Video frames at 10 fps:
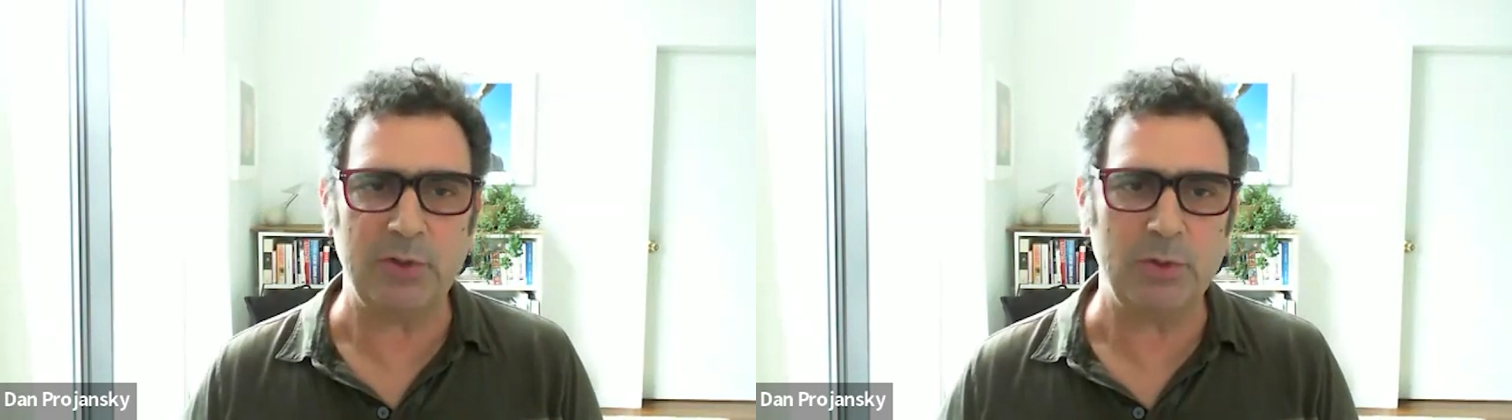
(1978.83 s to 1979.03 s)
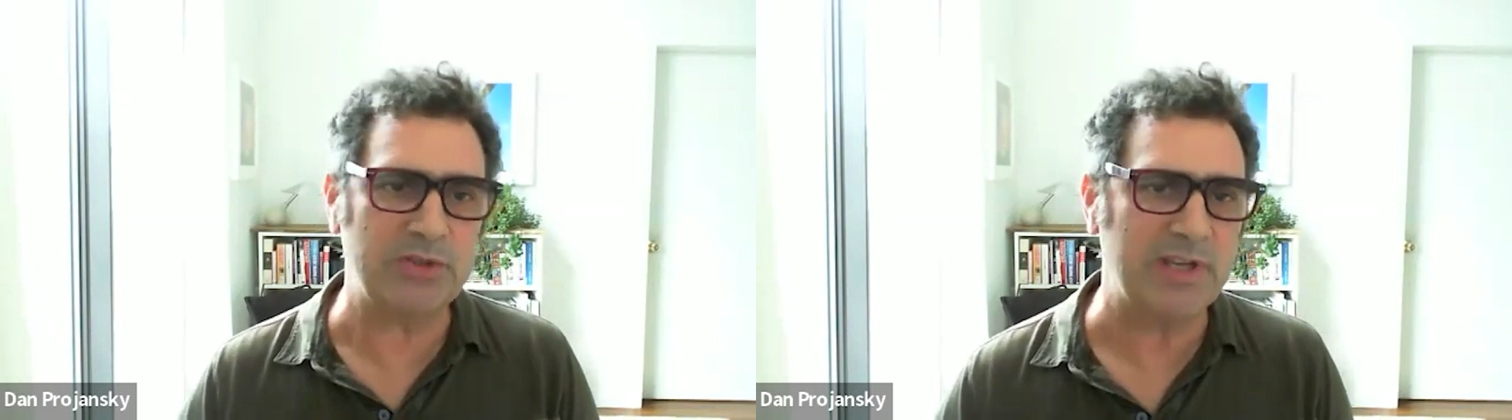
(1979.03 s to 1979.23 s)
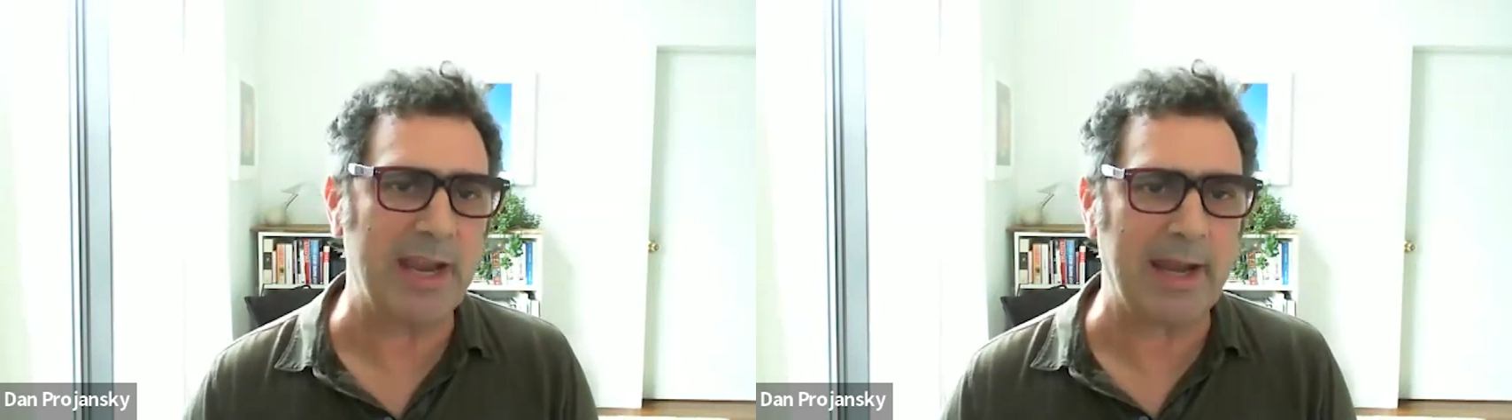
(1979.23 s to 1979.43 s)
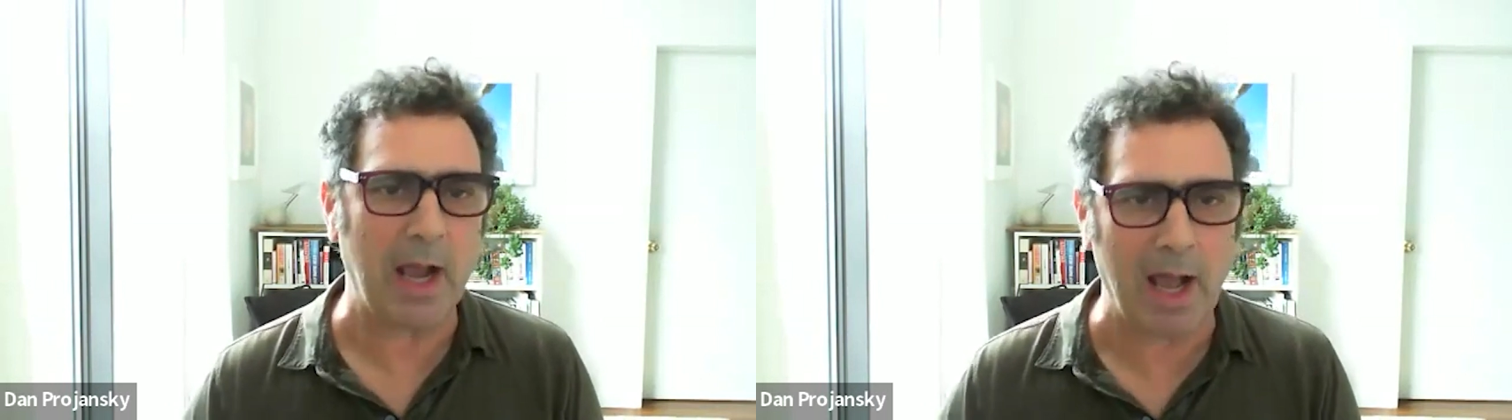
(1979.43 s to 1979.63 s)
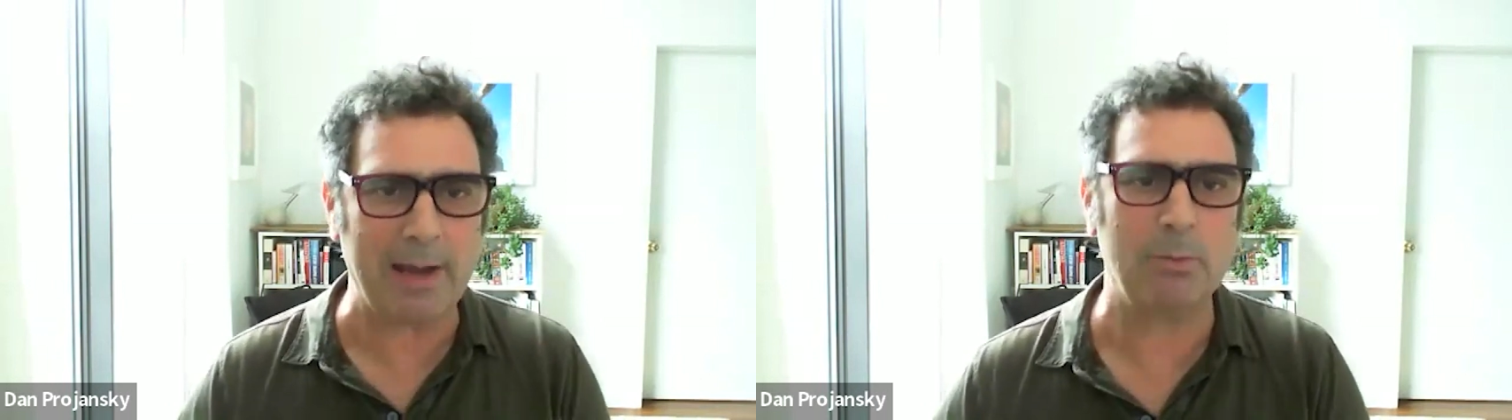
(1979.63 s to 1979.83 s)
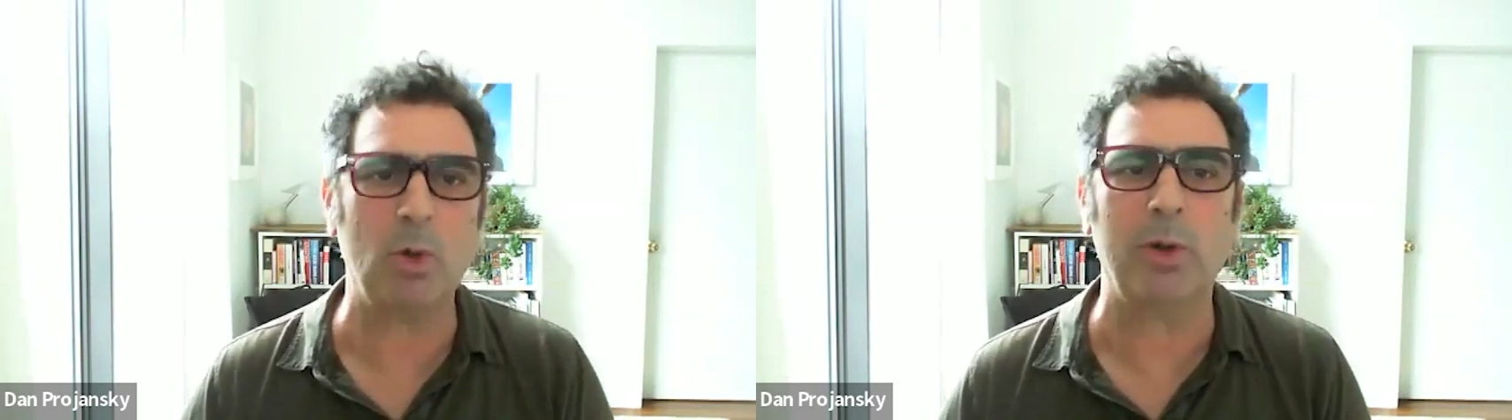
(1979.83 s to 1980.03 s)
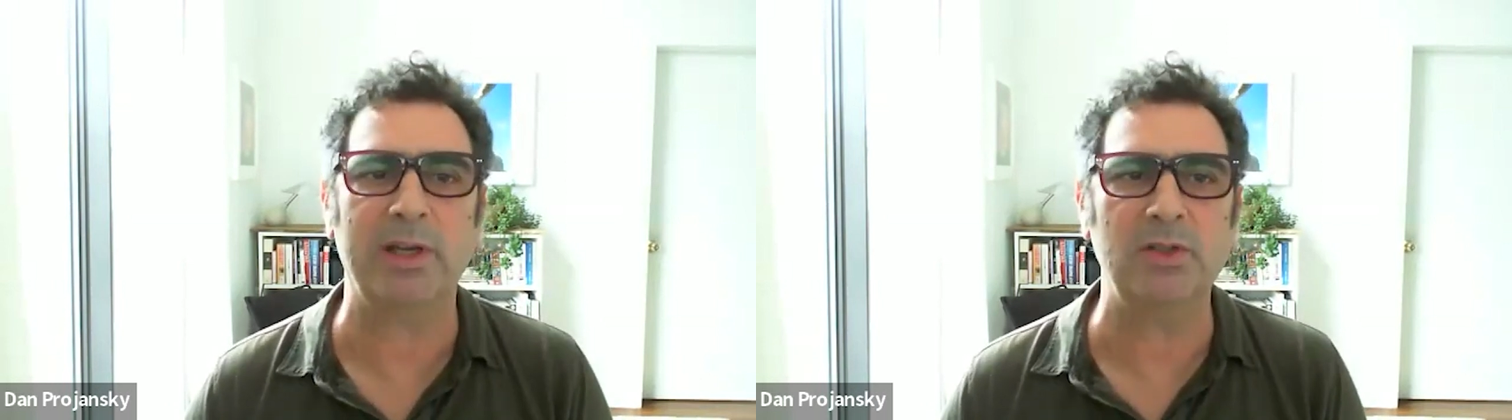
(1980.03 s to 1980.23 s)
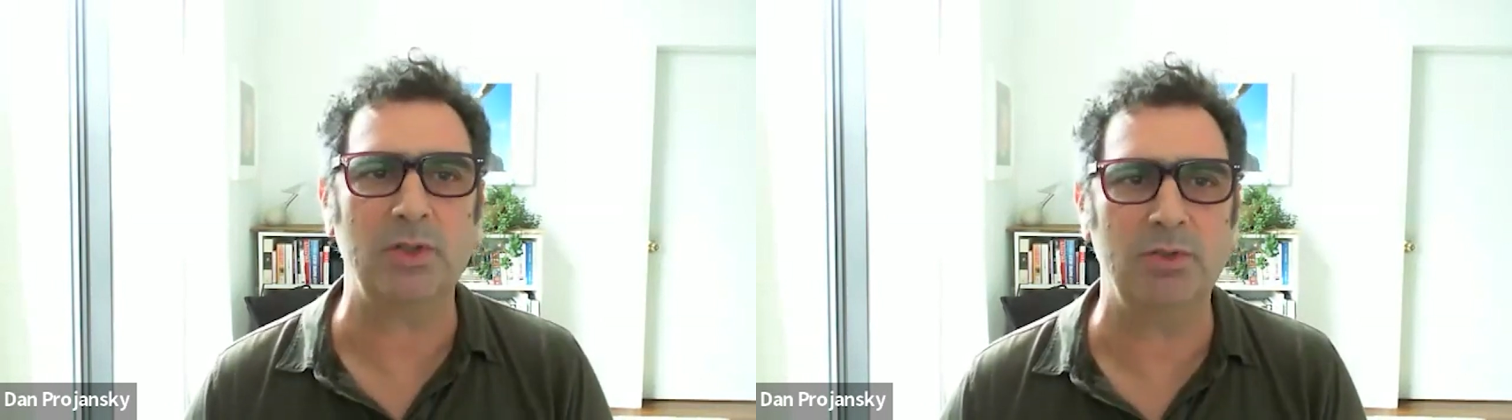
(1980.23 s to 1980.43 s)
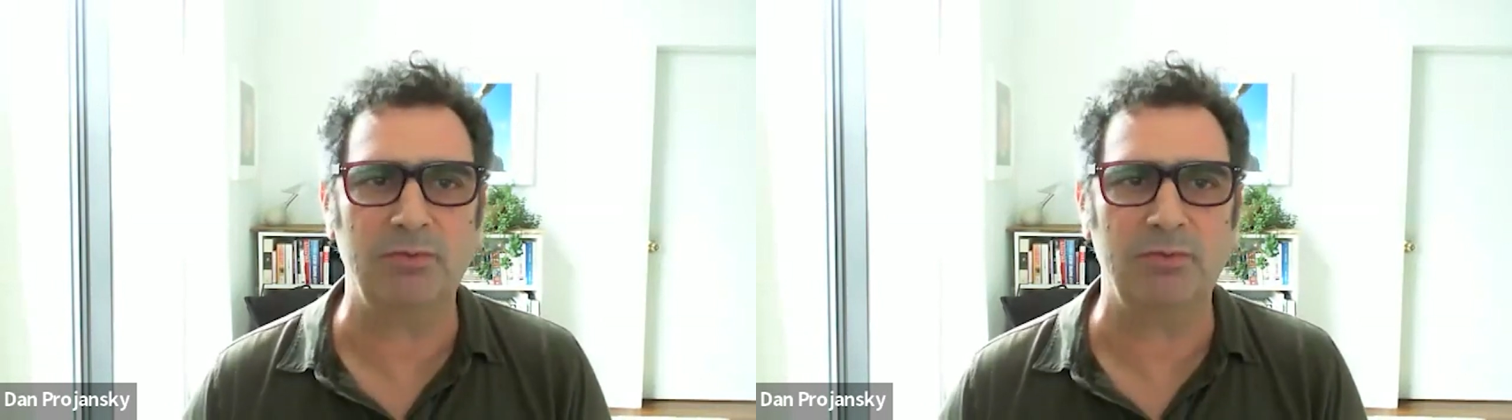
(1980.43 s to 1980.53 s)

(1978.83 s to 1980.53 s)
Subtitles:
say, I'm going to